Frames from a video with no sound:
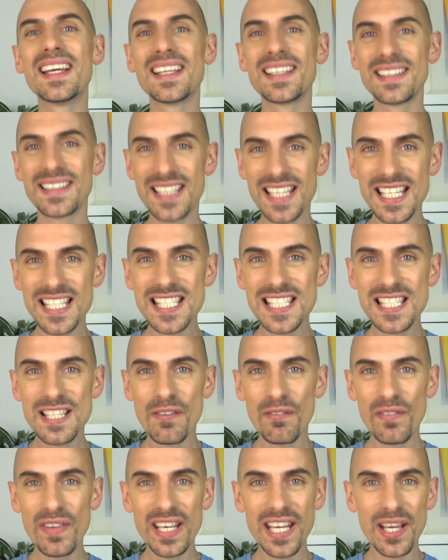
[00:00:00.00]
This
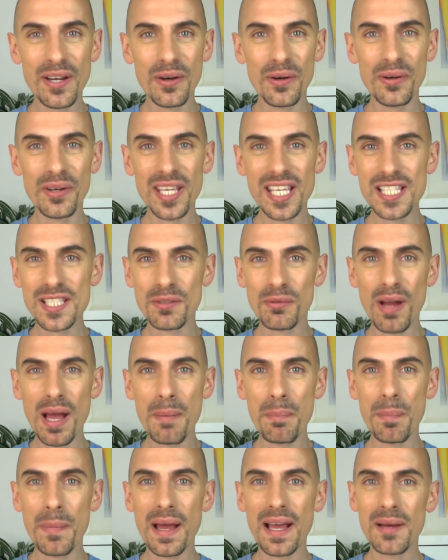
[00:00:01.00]
video is a
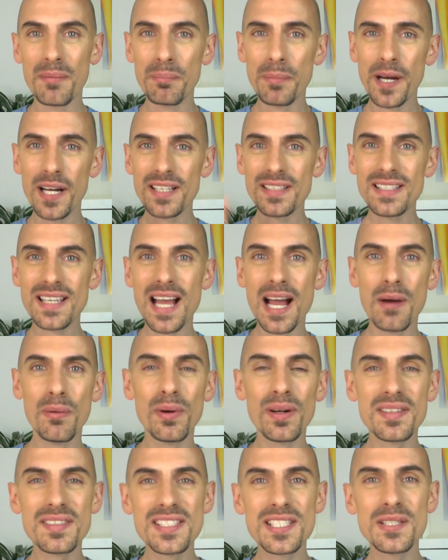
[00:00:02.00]
wrap, but I
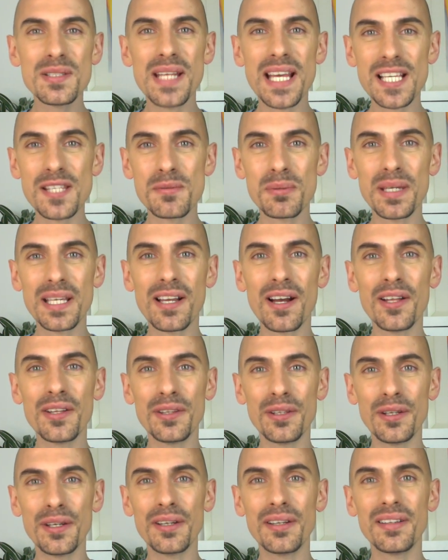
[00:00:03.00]
will see you next week on
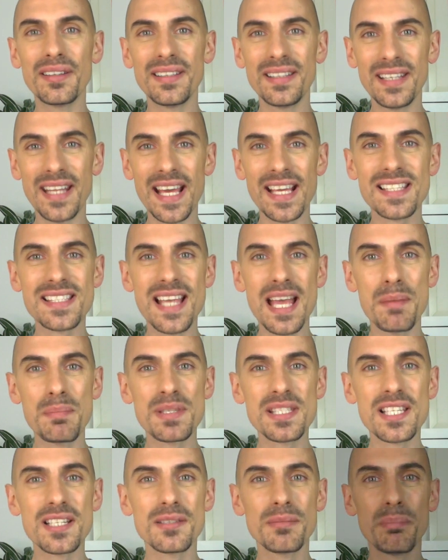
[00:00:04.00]
the next
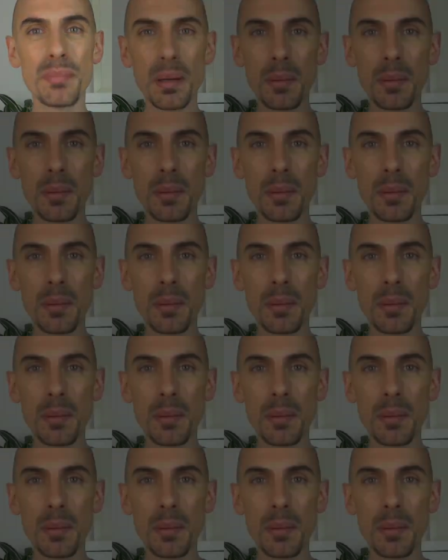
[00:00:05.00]
episode.